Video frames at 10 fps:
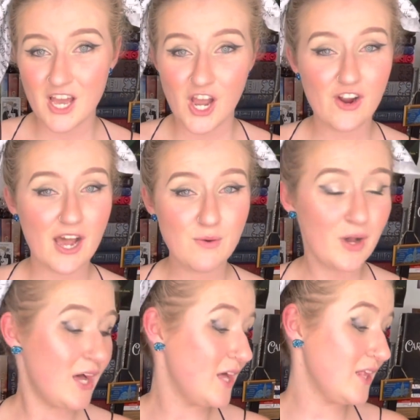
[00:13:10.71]
All right.
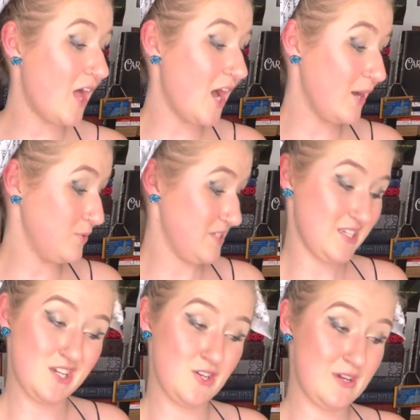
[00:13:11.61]
Well, I will see
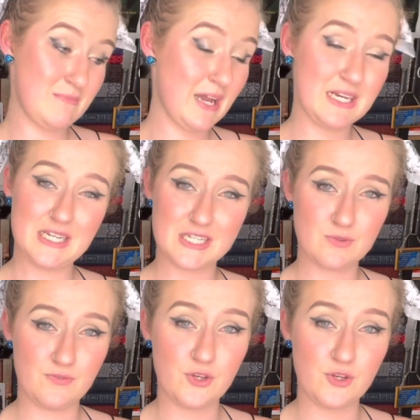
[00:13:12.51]
you in my next review,